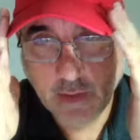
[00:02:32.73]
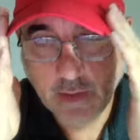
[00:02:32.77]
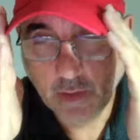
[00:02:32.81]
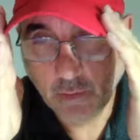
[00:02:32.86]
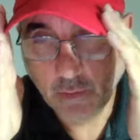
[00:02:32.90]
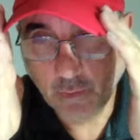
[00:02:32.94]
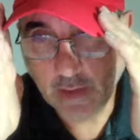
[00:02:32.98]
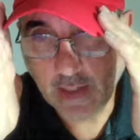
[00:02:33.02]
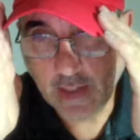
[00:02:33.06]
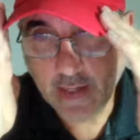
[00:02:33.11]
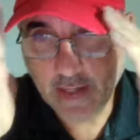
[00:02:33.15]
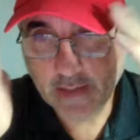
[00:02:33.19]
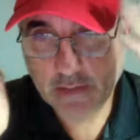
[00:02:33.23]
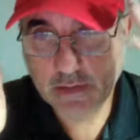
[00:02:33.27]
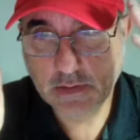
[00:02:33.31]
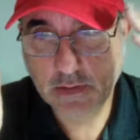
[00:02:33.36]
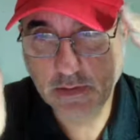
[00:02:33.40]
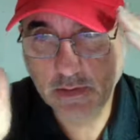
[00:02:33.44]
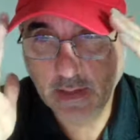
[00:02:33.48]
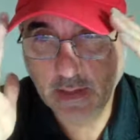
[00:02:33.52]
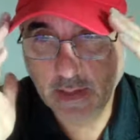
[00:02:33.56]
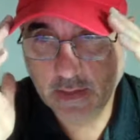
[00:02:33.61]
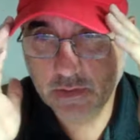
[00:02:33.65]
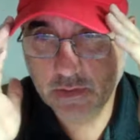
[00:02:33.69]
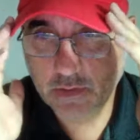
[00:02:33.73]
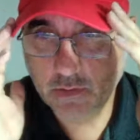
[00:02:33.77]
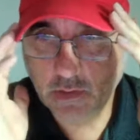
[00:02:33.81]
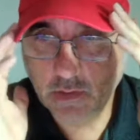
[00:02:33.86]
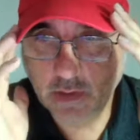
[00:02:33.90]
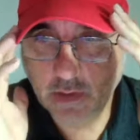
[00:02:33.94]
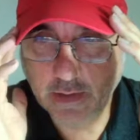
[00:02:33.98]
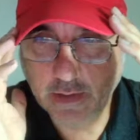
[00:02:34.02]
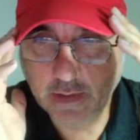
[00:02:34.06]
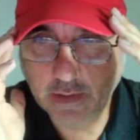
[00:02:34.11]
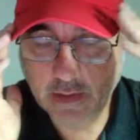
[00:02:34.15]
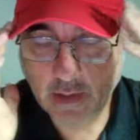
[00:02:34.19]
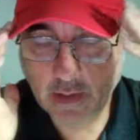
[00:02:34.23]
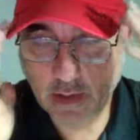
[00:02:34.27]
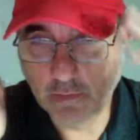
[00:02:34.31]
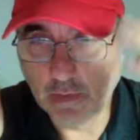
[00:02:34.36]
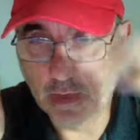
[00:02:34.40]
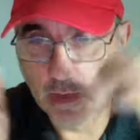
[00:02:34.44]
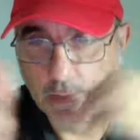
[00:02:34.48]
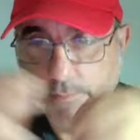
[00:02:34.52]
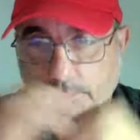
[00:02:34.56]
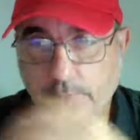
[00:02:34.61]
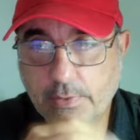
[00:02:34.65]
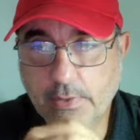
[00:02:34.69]
When I actually lecture on it come
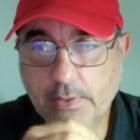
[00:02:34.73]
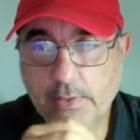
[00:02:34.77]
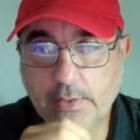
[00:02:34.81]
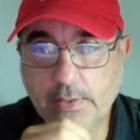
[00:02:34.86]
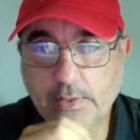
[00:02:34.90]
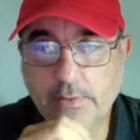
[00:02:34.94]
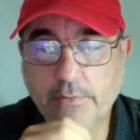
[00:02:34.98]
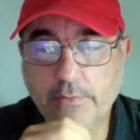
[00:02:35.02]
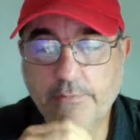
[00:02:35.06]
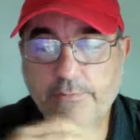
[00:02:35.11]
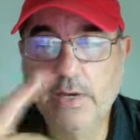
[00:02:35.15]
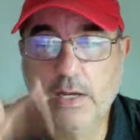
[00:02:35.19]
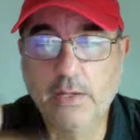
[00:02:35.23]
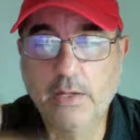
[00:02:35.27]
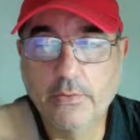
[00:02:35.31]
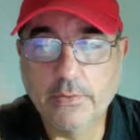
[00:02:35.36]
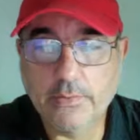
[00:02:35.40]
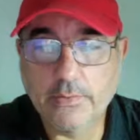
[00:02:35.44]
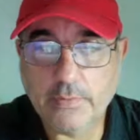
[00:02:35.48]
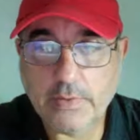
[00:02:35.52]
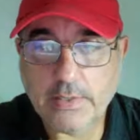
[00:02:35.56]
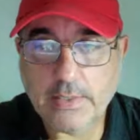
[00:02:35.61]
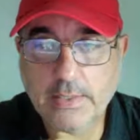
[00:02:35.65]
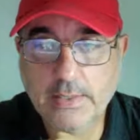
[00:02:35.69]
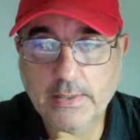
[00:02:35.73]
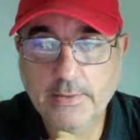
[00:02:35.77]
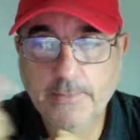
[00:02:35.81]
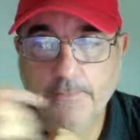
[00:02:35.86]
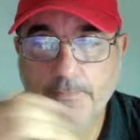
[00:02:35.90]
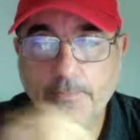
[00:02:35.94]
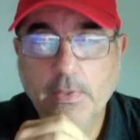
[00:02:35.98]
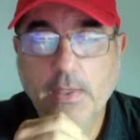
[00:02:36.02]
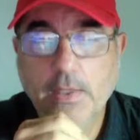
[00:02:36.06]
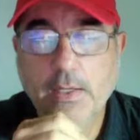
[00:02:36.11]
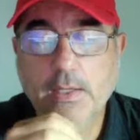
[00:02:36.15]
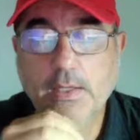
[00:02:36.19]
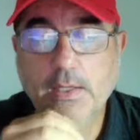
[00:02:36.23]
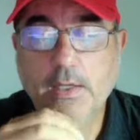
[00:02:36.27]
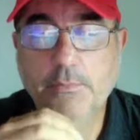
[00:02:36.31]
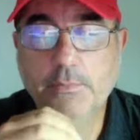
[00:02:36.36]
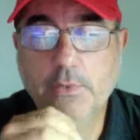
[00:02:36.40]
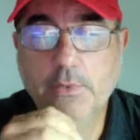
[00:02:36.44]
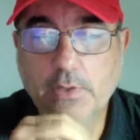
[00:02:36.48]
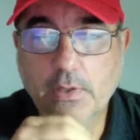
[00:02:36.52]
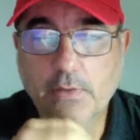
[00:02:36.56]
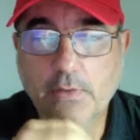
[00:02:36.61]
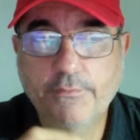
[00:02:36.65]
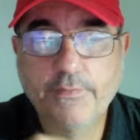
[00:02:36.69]
up the following week,
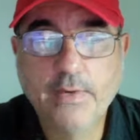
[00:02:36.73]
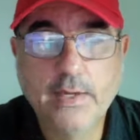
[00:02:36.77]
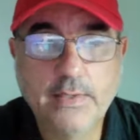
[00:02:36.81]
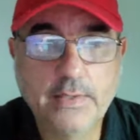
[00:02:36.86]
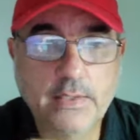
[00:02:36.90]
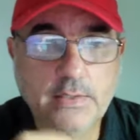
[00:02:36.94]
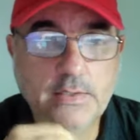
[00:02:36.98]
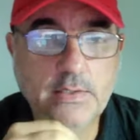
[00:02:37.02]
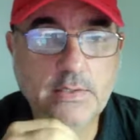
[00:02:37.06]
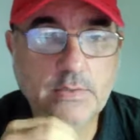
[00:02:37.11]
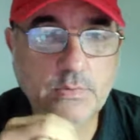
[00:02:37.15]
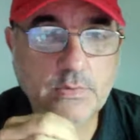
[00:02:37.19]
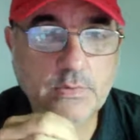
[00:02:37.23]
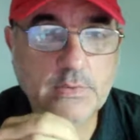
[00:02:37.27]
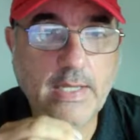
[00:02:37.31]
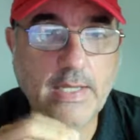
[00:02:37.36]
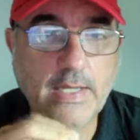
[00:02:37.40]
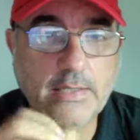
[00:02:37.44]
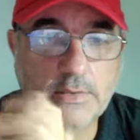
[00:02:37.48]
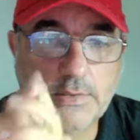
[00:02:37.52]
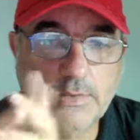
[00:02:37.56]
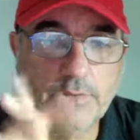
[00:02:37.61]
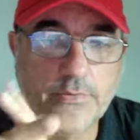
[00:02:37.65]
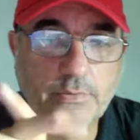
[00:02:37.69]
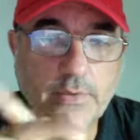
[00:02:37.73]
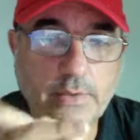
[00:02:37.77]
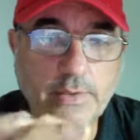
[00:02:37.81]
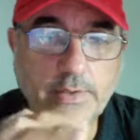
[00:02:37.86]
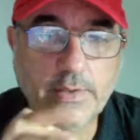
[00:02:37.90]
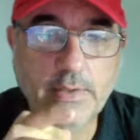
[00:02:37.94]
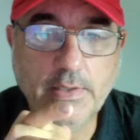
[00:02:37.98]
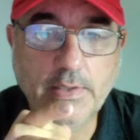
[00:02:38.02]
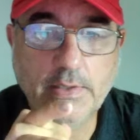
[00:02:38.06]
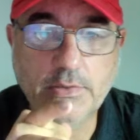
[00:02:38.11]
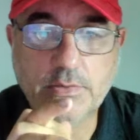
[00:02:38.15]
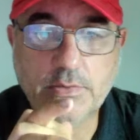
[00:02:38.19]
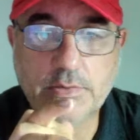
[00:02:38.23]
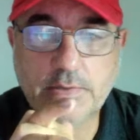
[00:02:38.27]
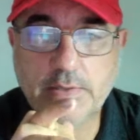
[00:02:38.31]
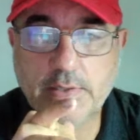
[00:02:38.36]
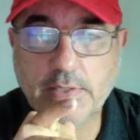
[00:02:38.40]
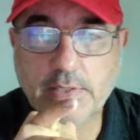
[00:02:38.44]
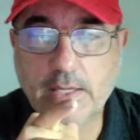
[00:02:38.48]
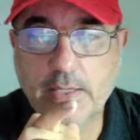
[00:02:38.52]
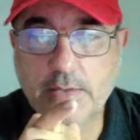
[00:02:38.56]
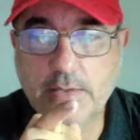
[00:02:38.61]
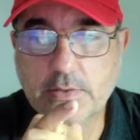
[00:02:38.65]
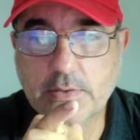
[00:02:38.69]
you're going to find that this was actually a really interesting
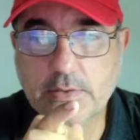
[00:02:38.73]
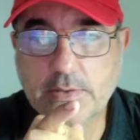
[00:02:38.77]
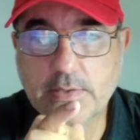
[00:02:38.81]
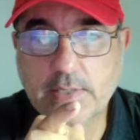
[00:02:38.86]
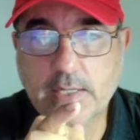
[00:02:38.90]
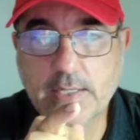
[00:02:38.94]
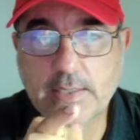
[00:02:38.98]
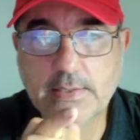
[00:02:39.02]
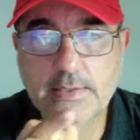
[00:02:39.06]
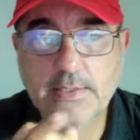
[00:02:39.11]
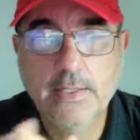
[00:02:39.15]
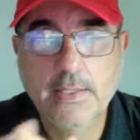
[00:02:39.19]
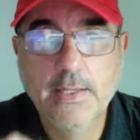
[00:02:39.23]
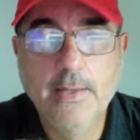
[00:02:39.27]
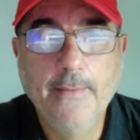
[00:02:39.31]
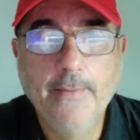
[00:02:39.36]
exercise.